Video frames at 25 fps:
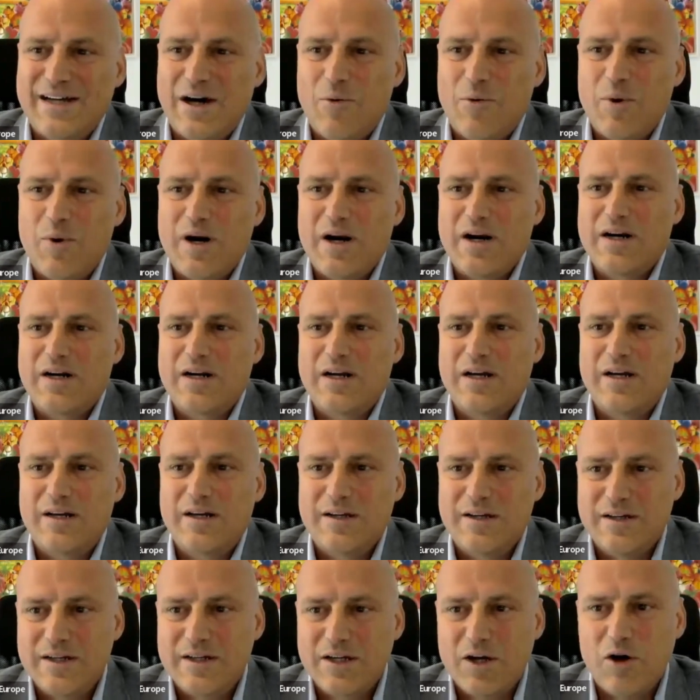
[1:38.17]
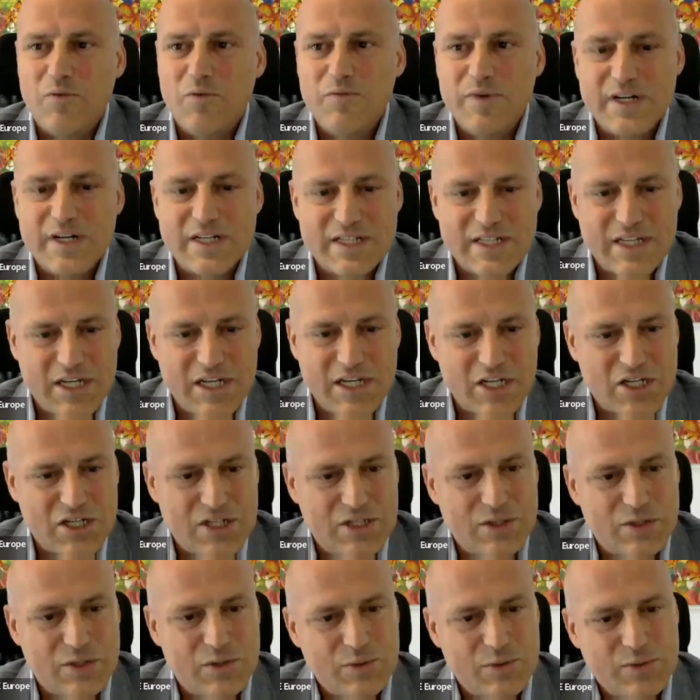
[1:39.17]
our
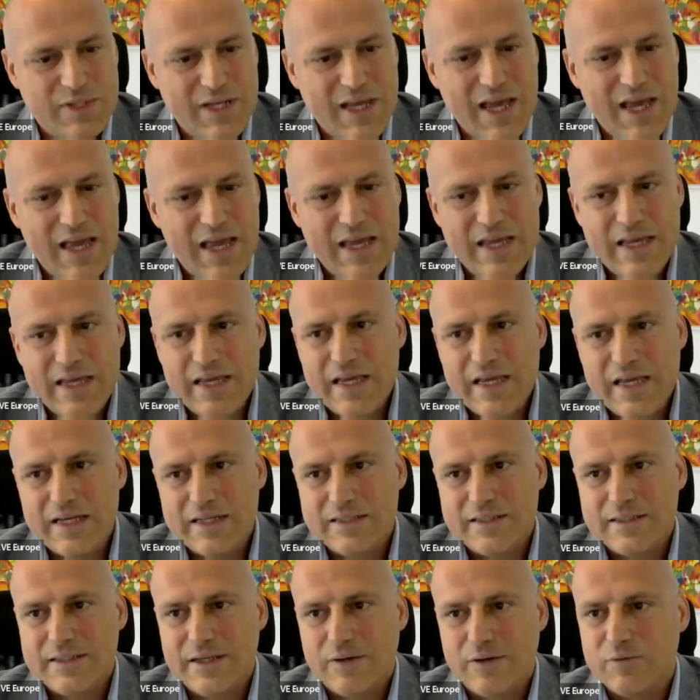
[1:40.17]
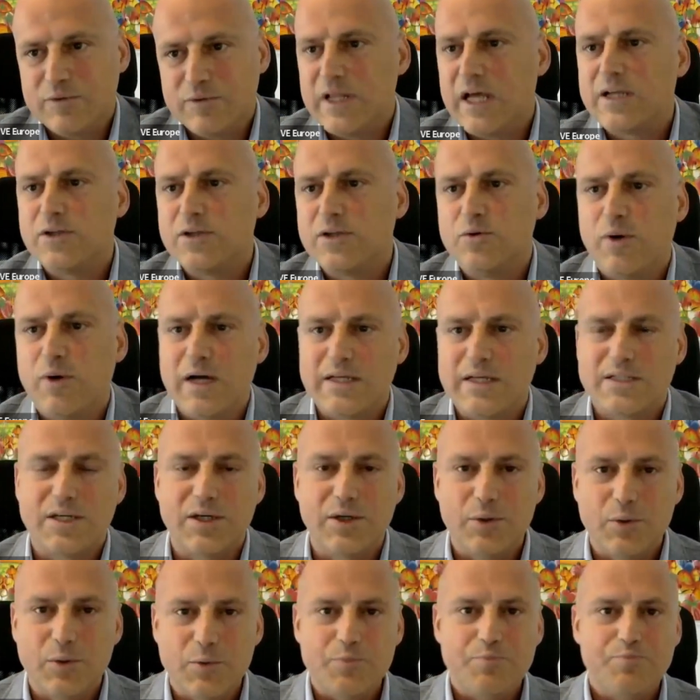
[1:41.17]
conversation today, and I would like to ask
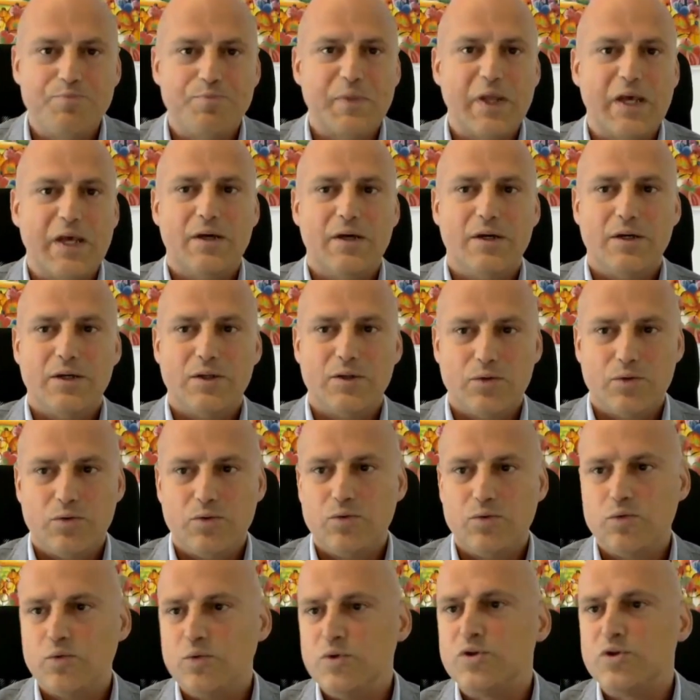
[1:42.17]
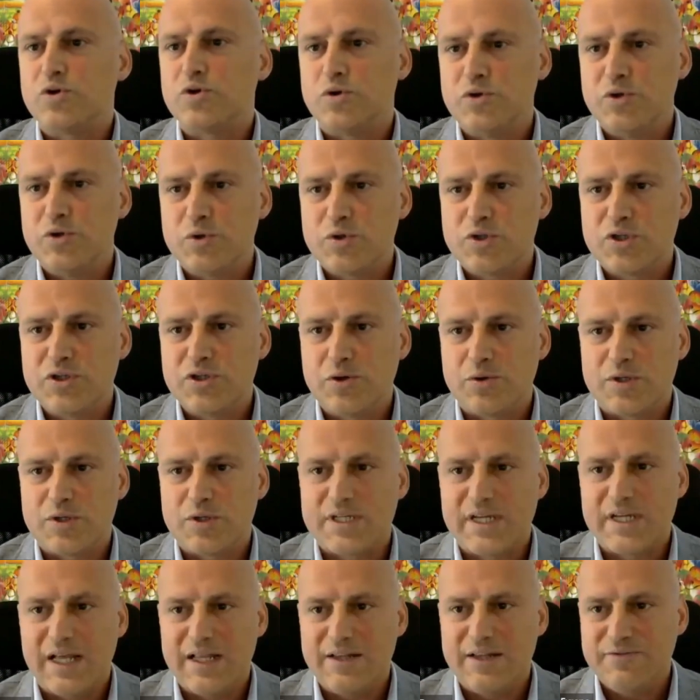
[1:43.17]
you to introduce
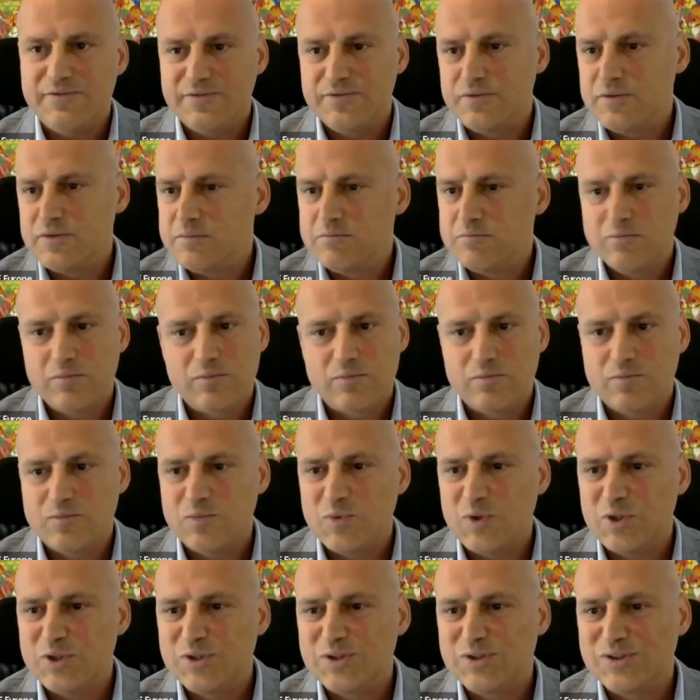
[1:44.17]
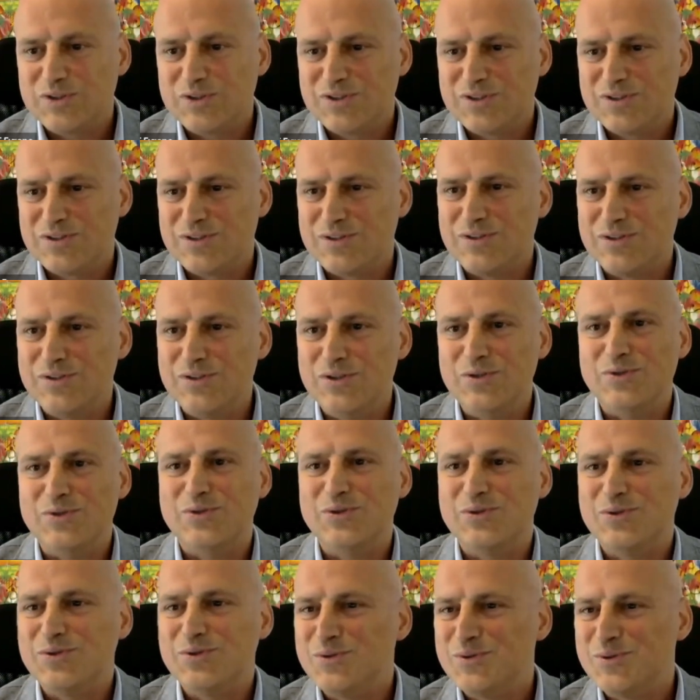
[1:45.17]
yourself, what you
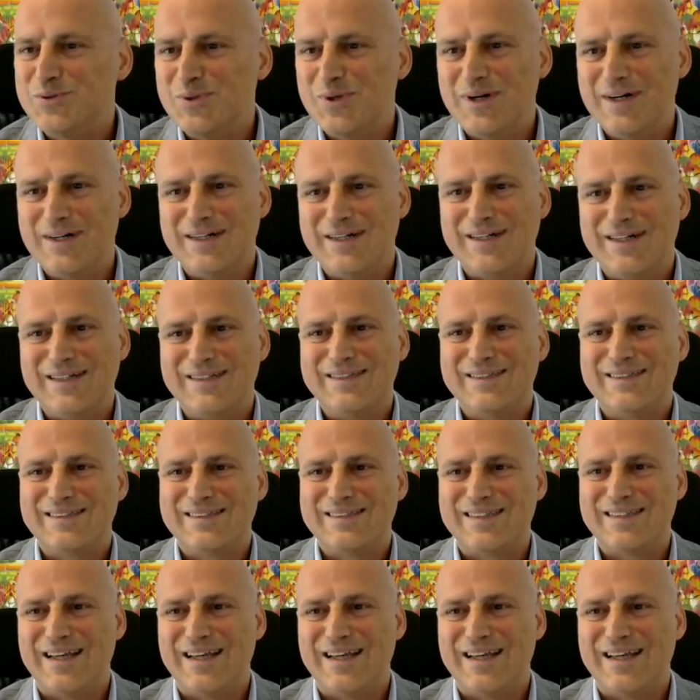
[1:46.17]
do, and